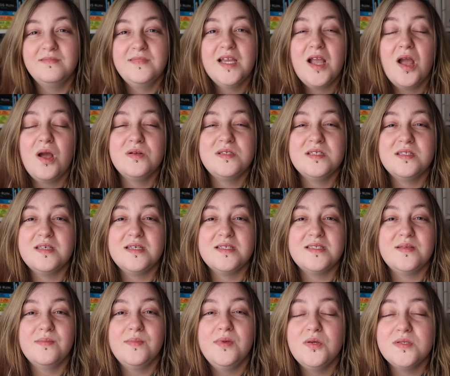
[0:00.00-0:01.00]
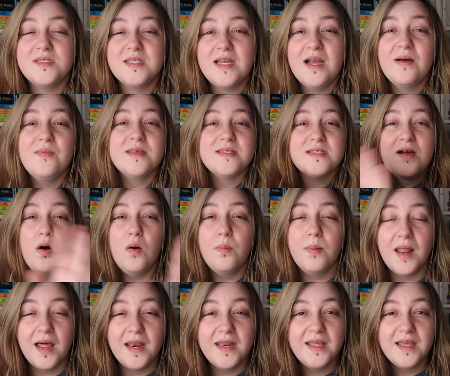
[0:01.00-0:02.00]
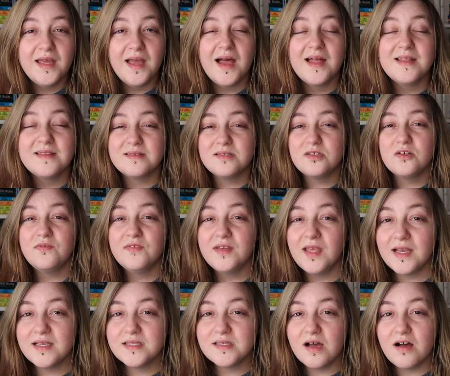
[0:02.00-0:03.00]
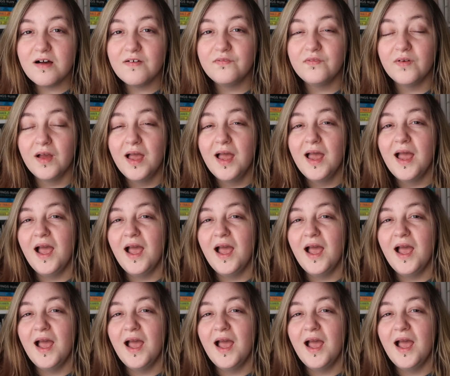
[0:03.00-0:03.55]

they go to this museum that's a whole planet and stuff kicks off.